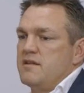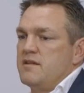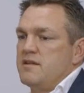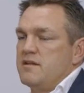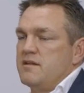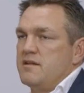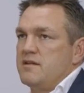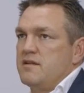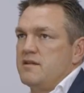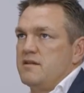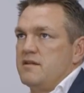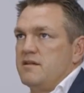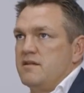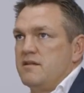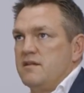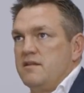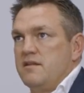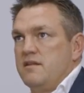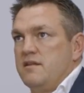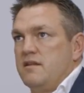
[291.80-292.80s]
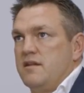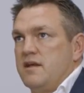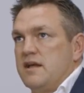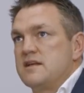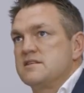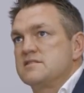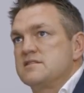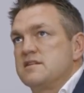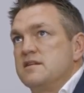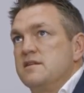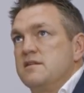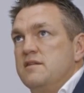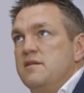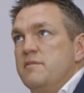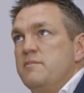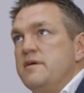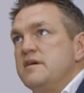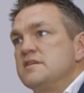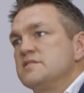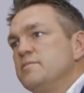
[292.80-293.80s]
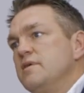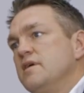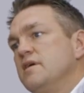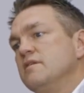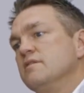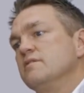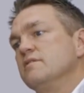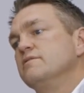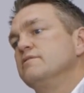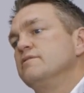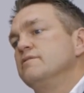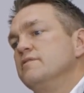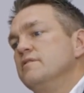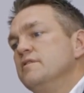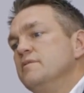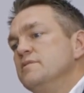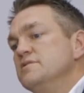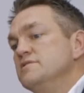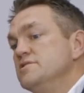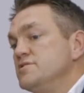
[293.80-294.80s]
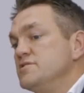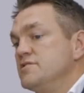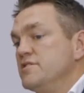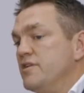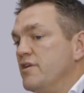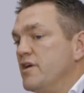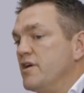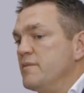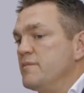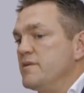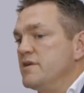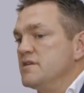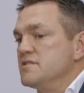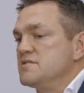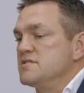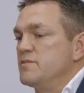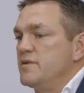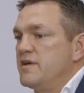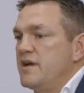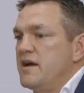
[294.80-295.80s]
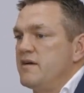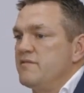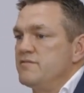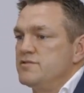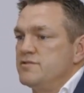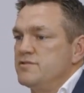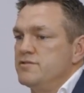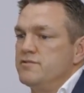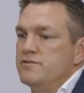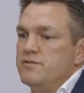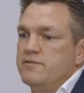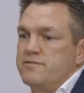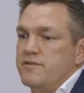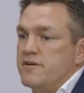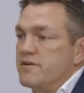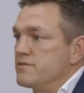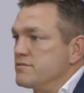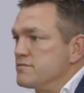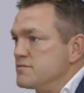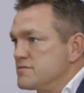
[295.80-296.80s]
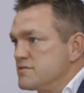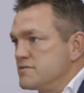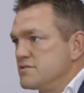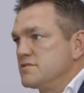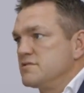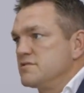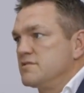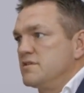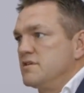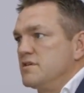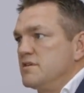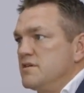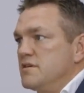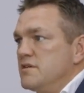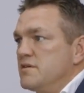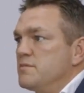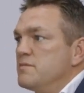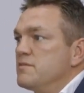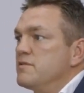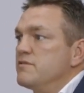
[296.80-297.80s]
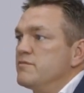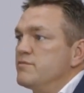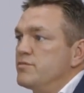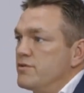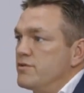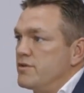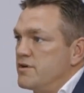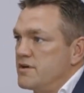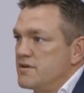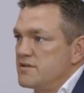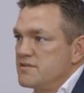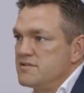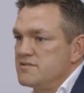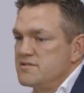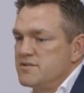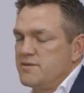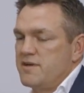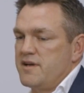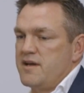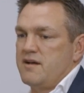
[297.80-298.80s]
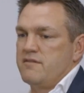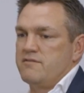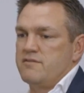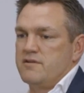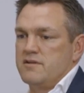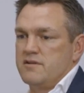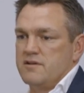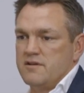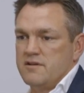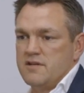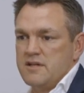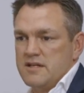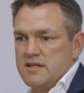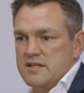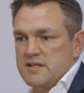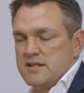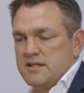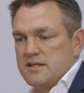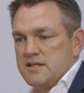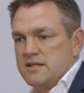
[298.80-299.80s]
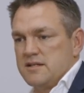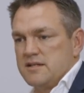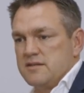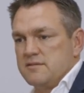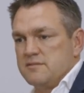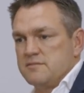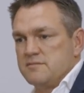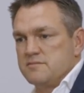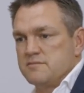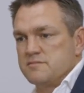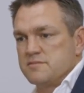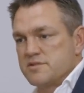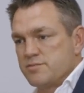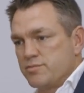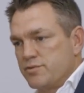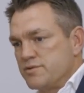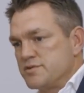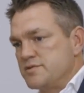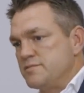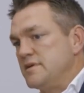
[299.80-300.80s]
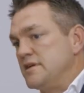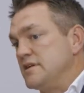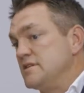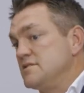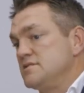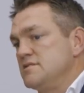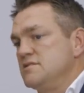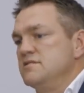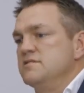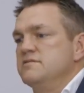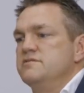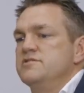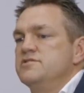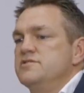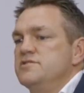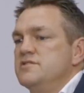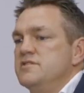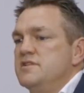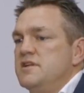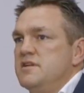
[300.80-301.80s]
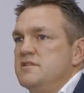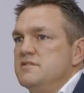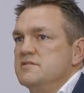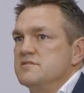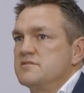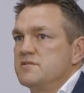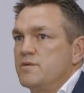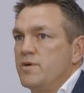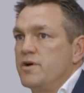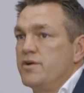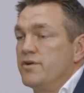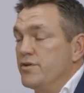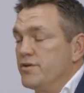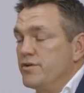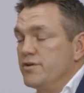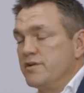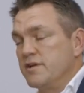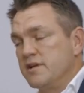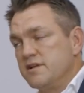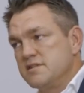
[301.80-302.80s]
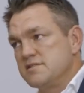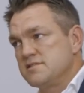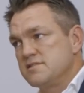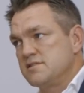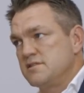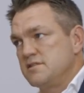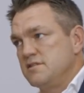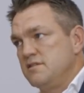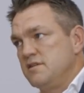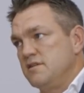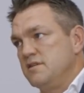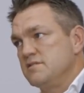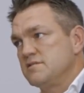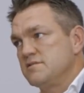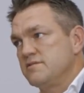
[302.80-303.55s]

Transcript: I guess the best part of the position that I'm in is that we have two funnels of product. So we have a sports medicine division that is quite early in its